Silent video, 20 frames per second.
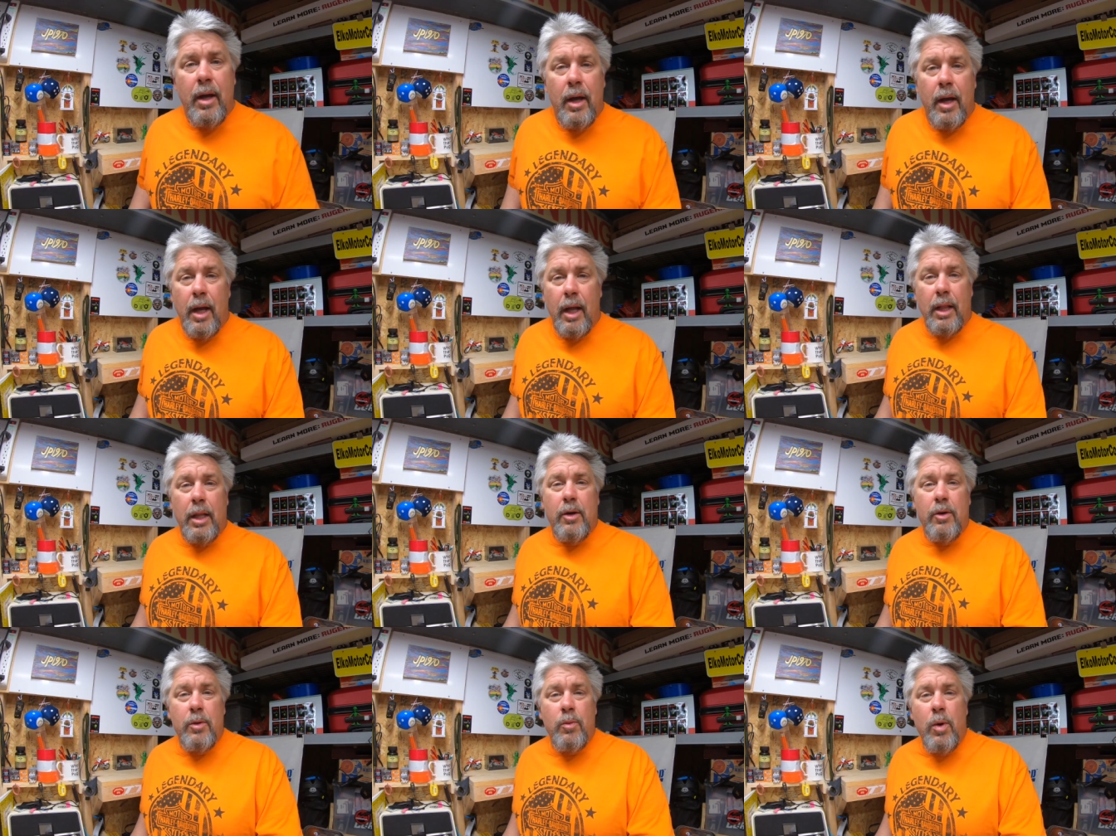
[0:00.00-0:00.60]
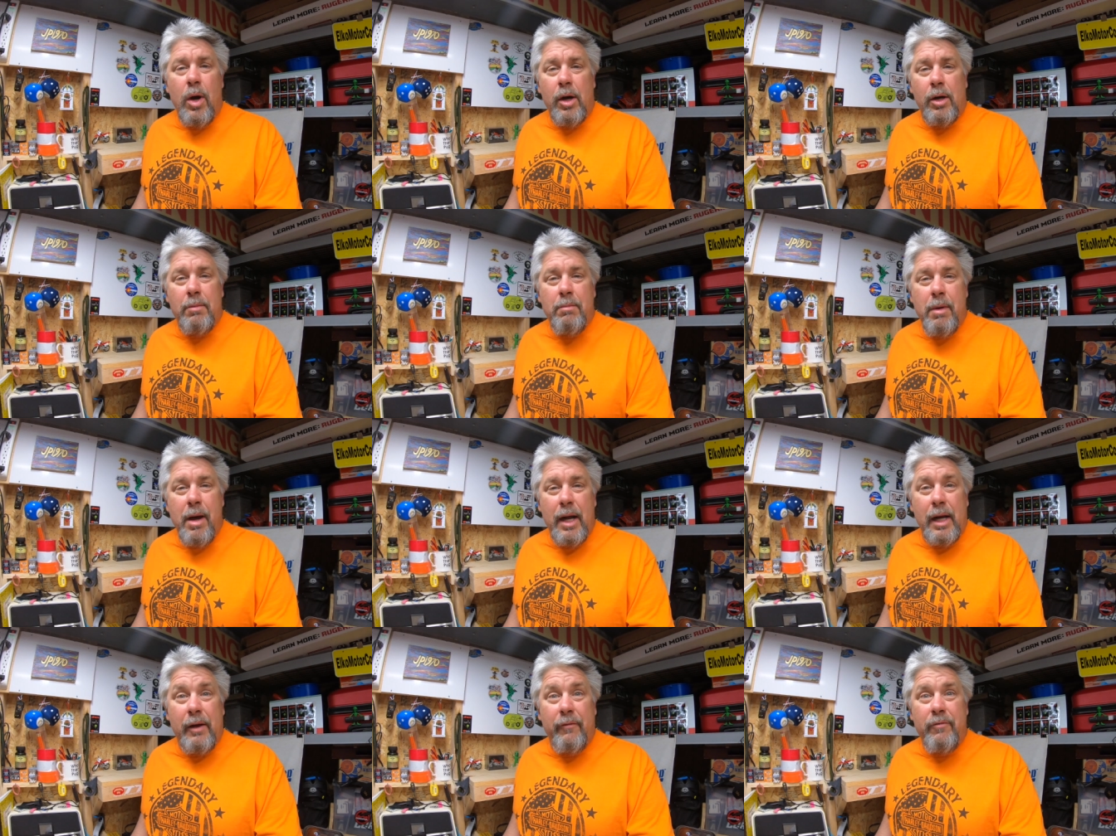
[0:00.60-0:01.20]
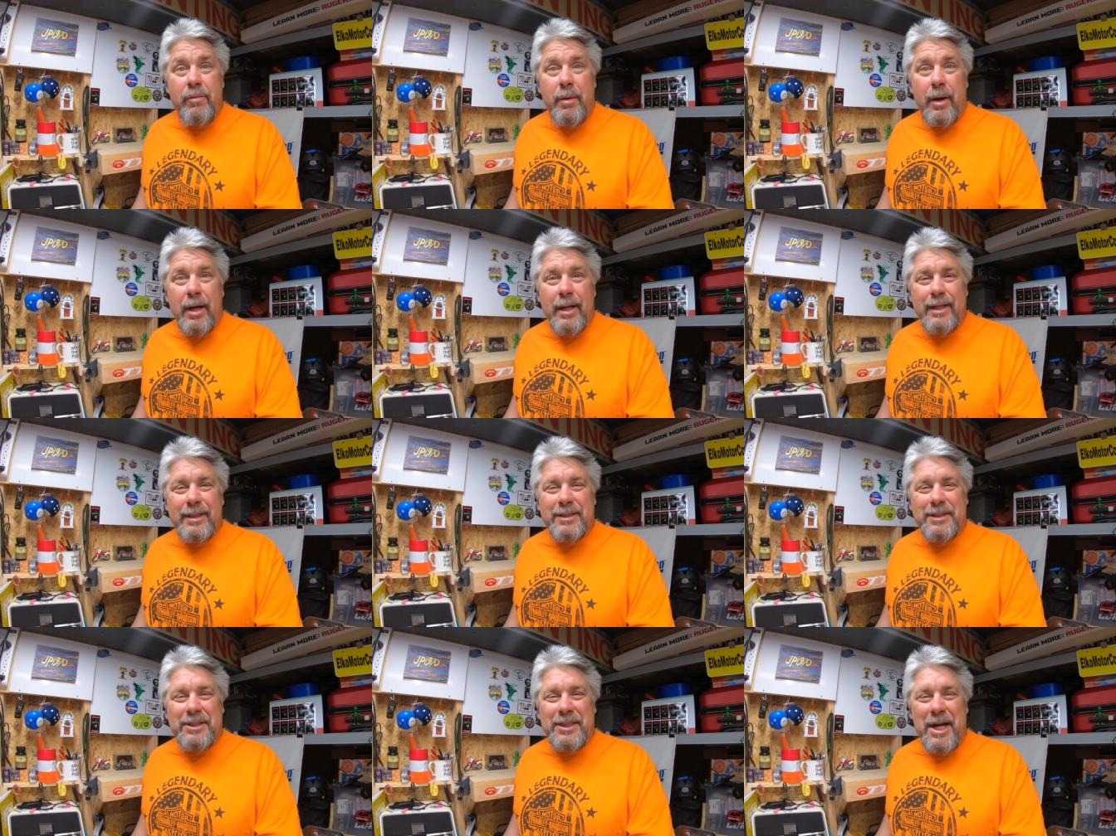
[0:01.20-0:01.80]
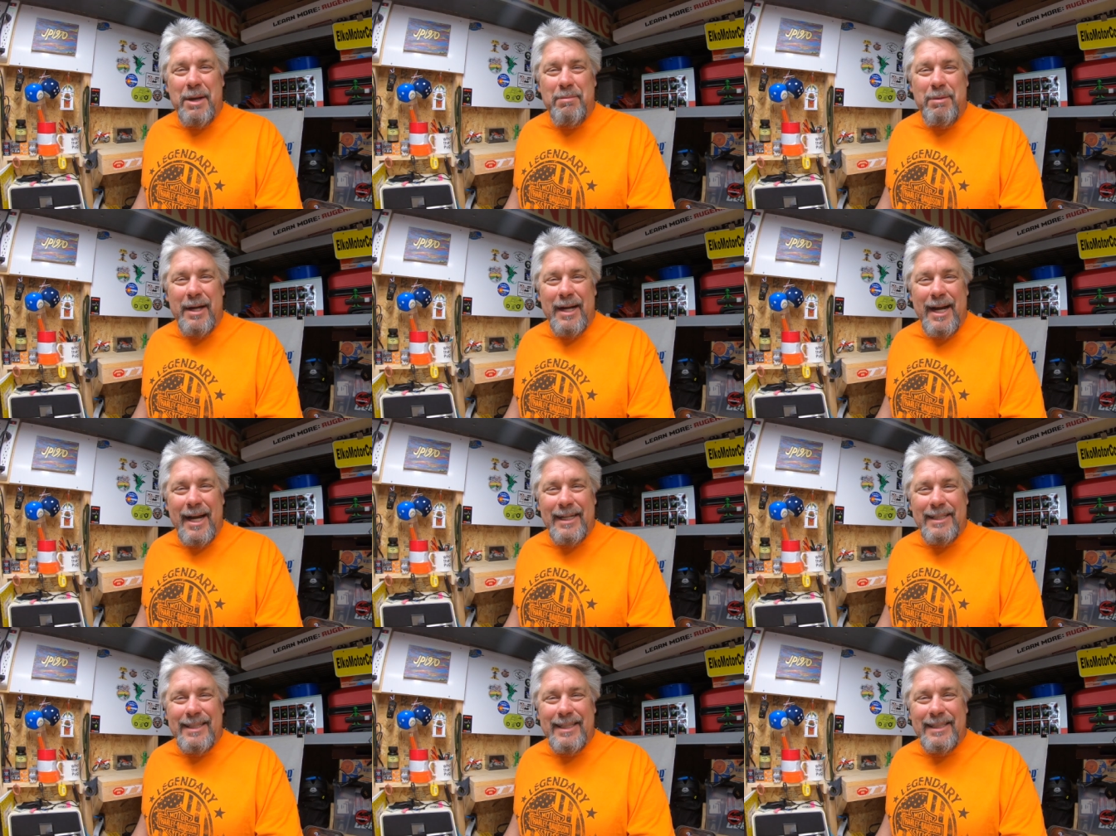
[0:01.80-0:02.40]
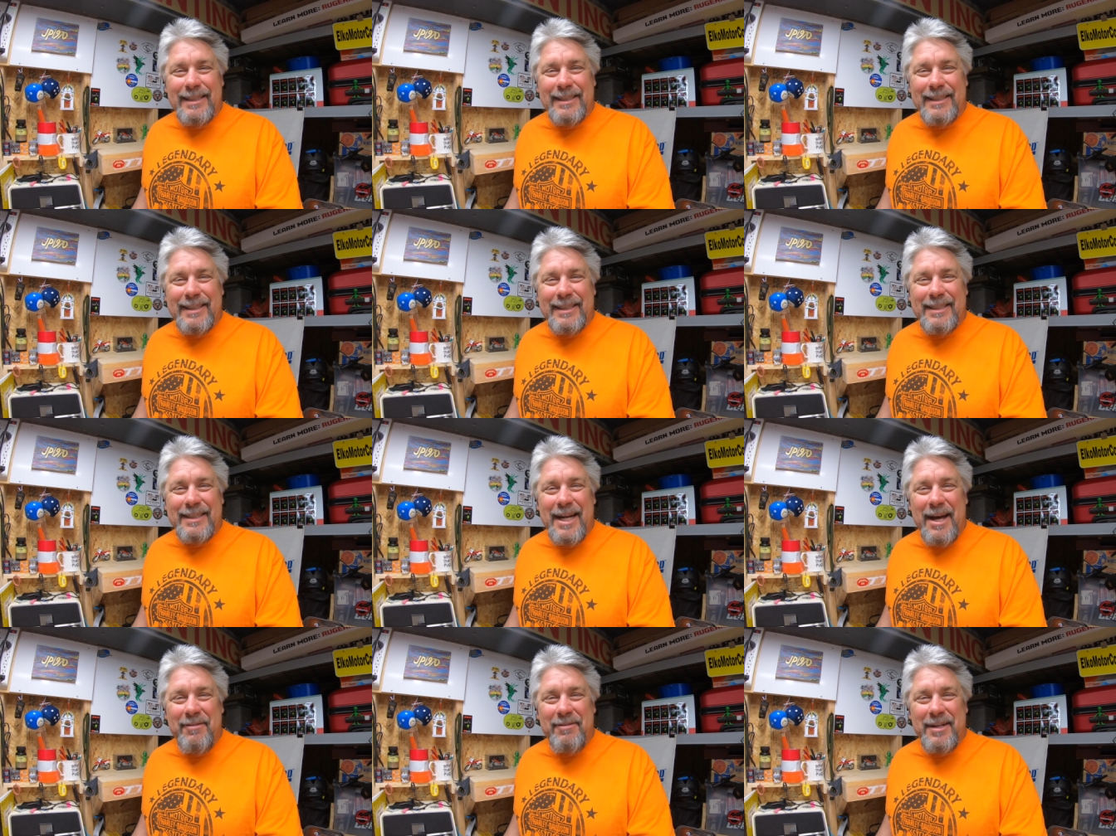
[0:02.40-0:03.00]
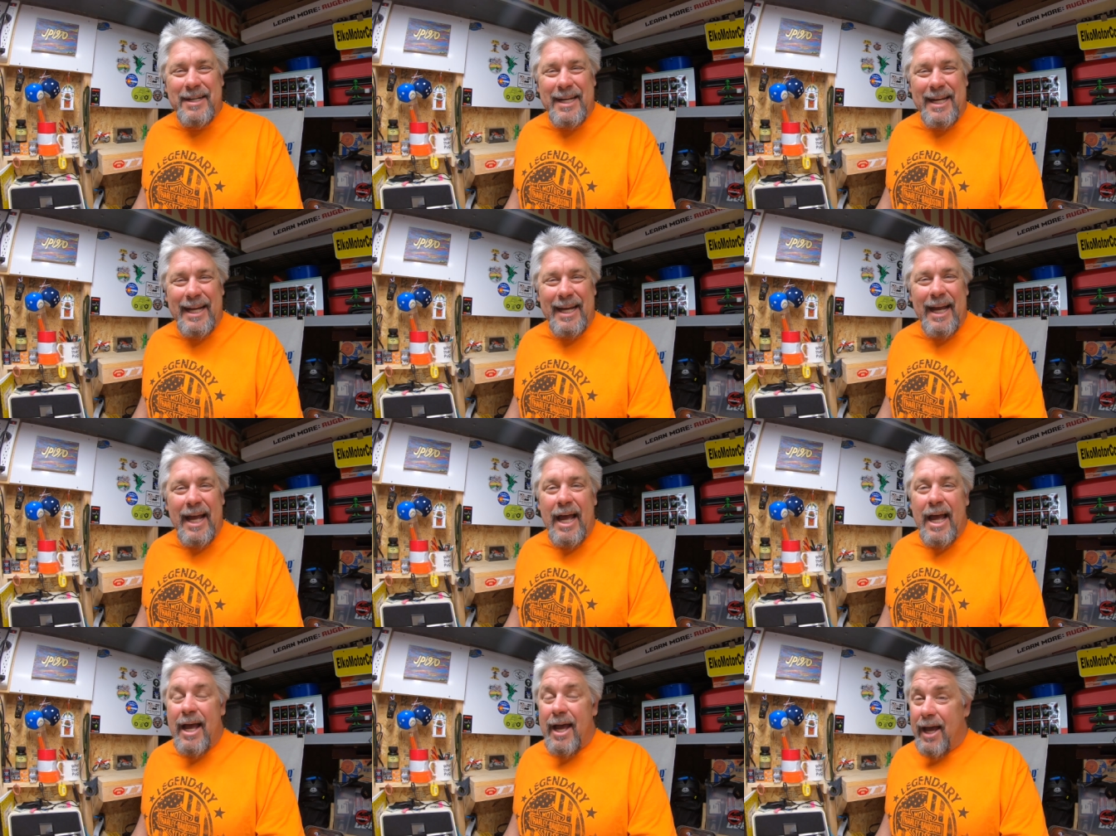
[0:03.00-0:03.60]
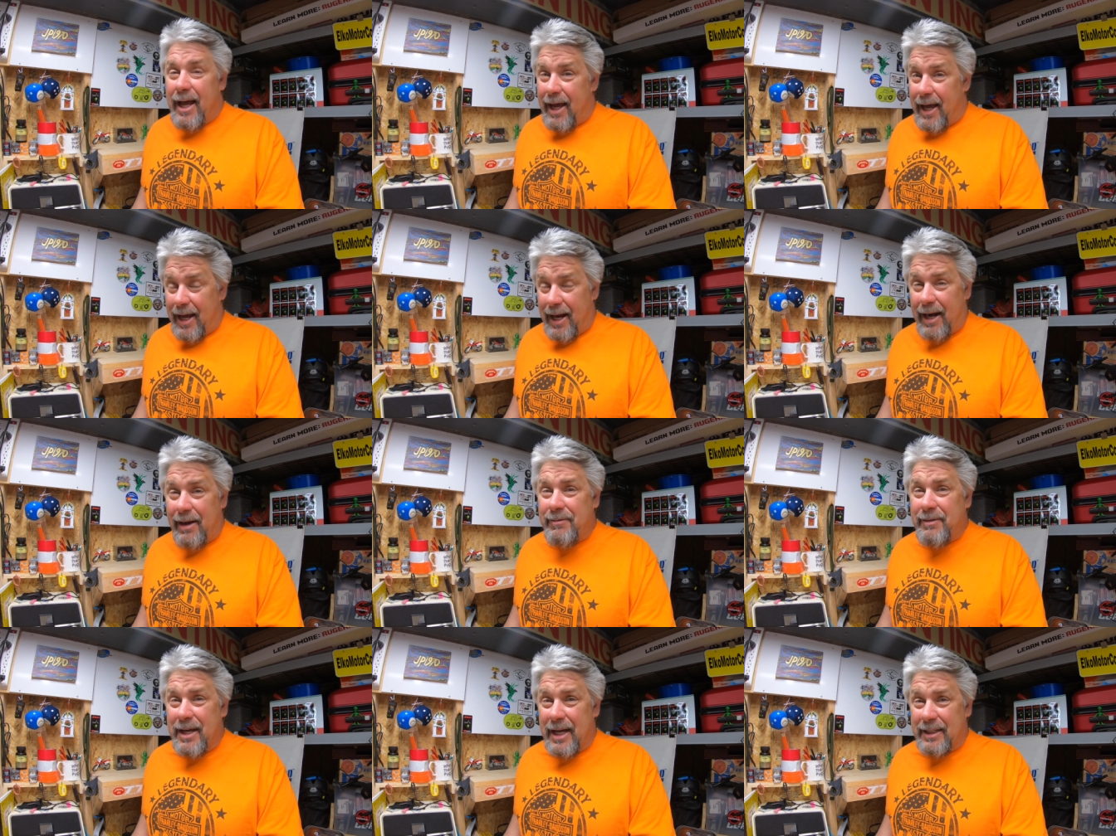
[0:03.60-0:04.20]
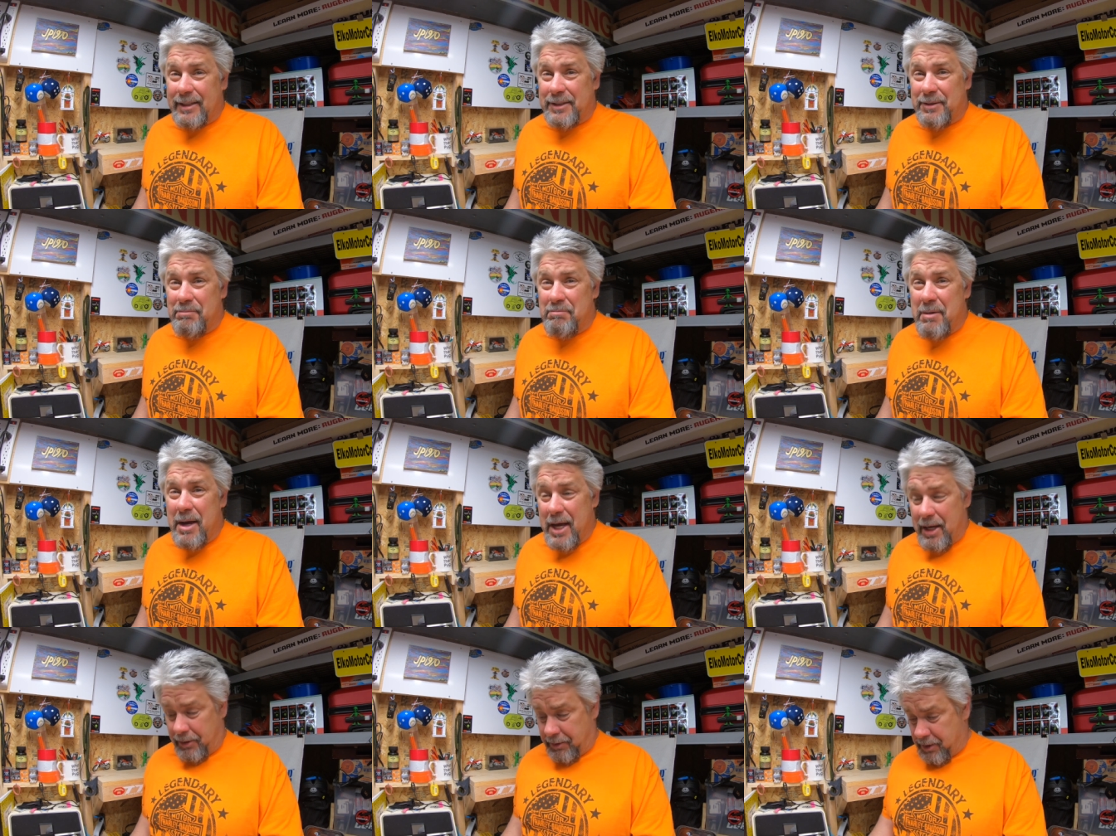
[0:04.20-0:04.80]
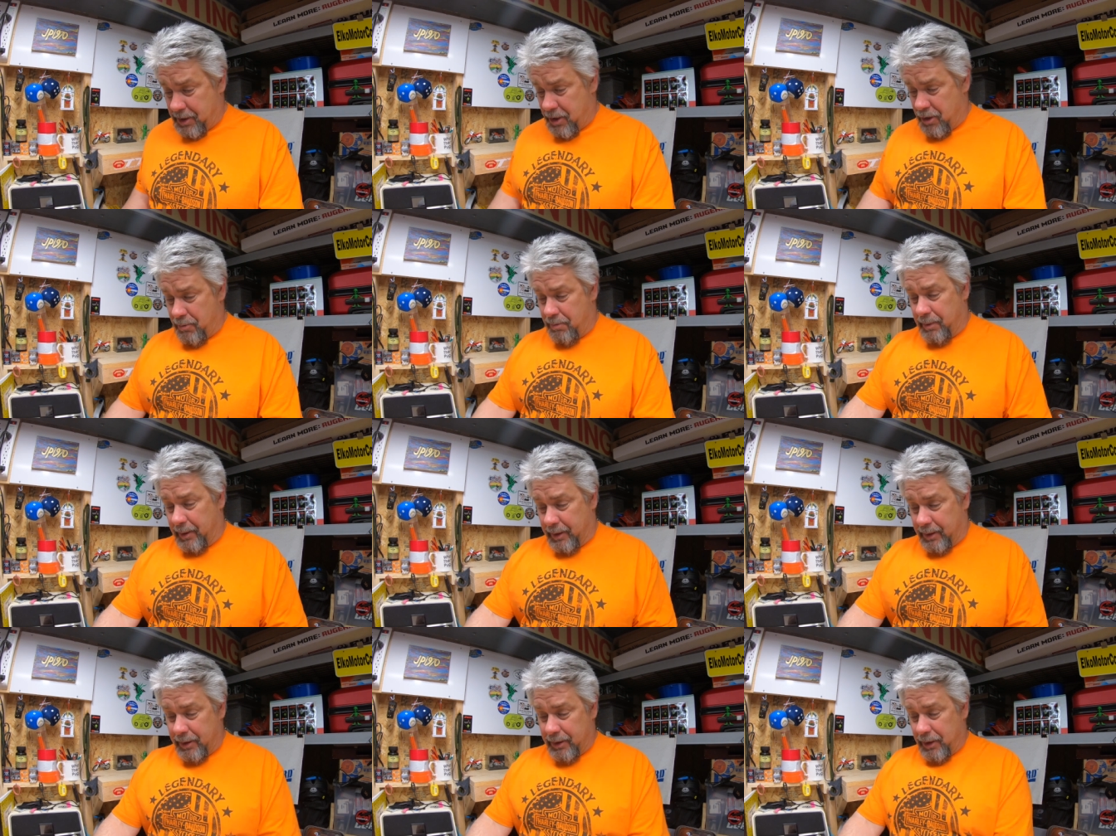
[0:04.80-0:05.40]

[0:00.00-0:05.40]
Hello and welcome back everybody. It's JP1970 and I've got some mail to open.